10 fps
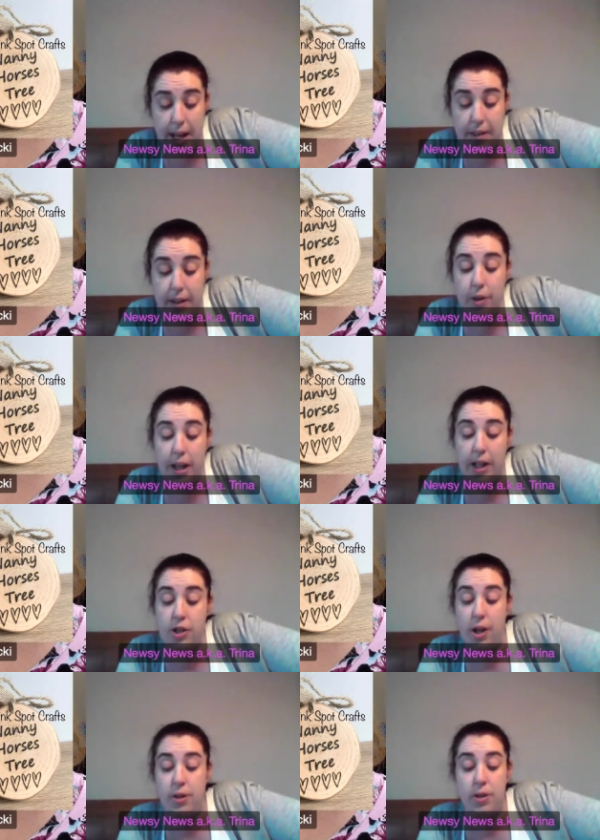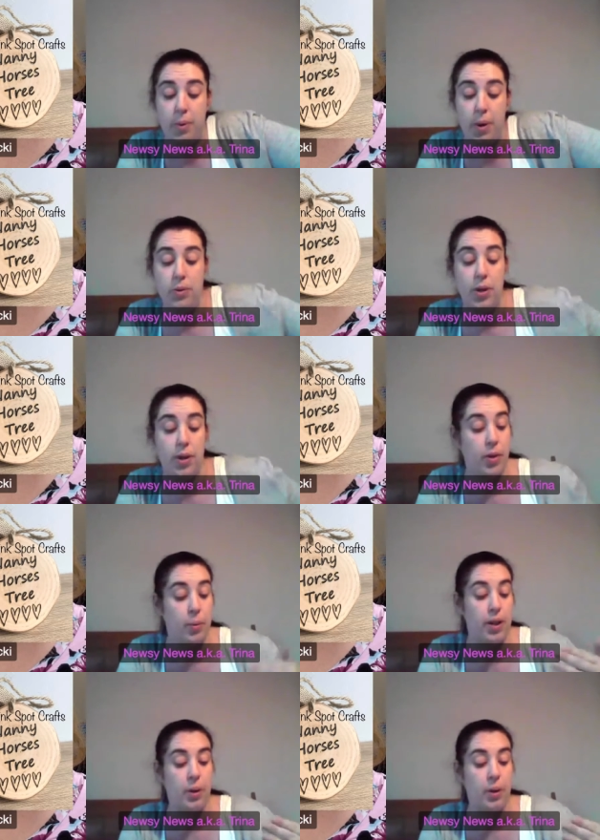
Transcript: and it really shows the beauty of the wood